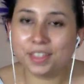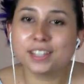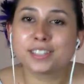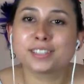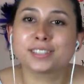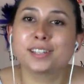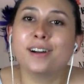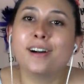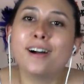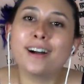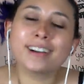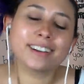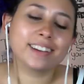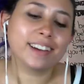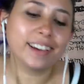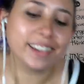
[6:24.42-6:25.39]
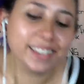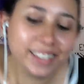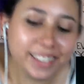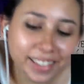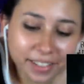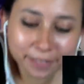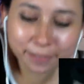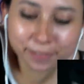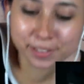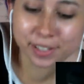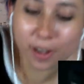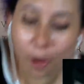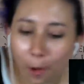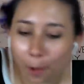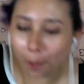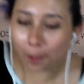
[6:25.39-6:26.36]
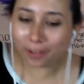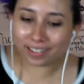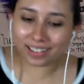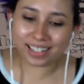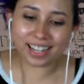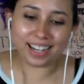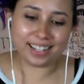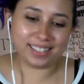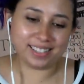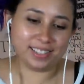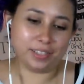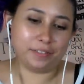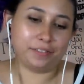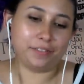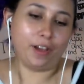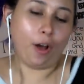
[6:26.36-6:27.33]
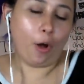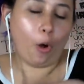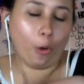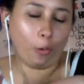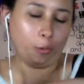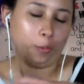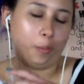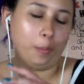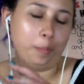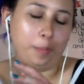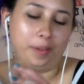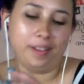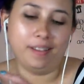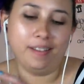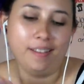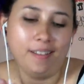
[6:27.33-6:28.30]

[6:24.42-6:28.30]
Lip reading: The song gives all kinds of hope.